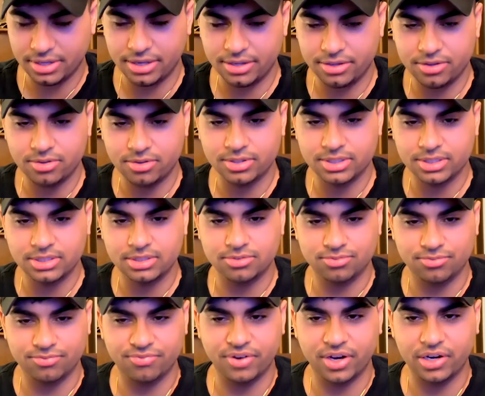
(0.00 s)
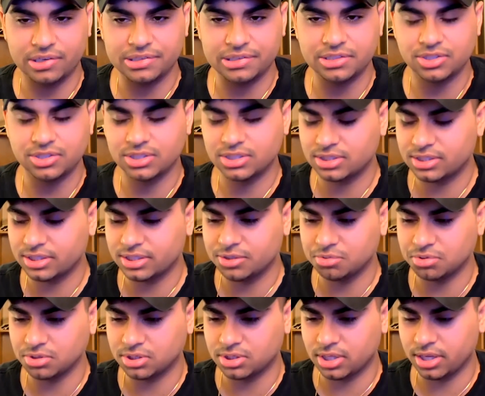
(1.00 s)
like, yo, this is very interesting. He
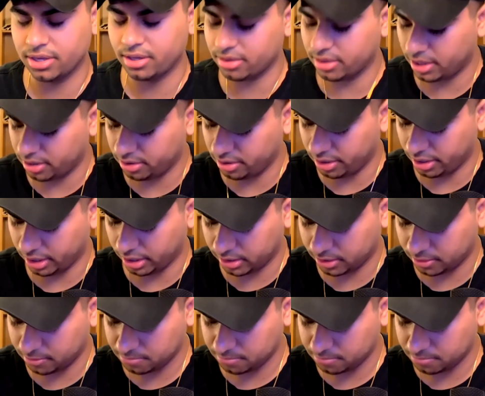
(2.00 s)
was saying that like